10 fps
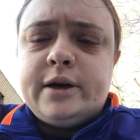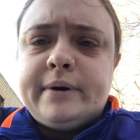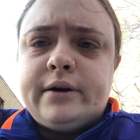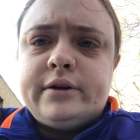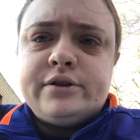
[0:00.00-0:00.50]

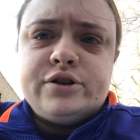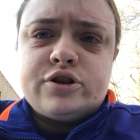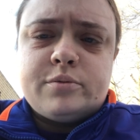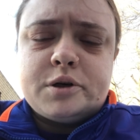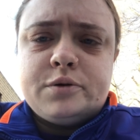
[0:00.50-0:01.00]
about in the
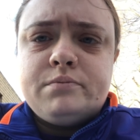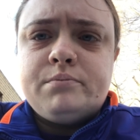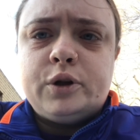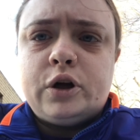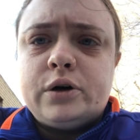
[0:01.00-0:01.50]
description
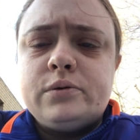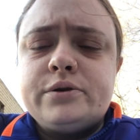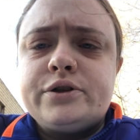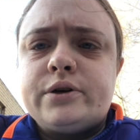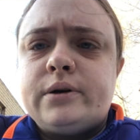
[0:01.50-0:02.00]
below.
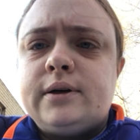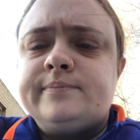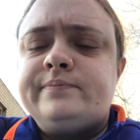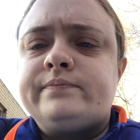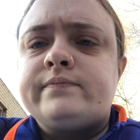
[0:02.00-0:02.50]
So
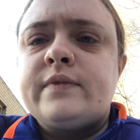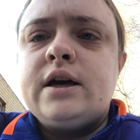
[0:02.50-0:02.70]
um,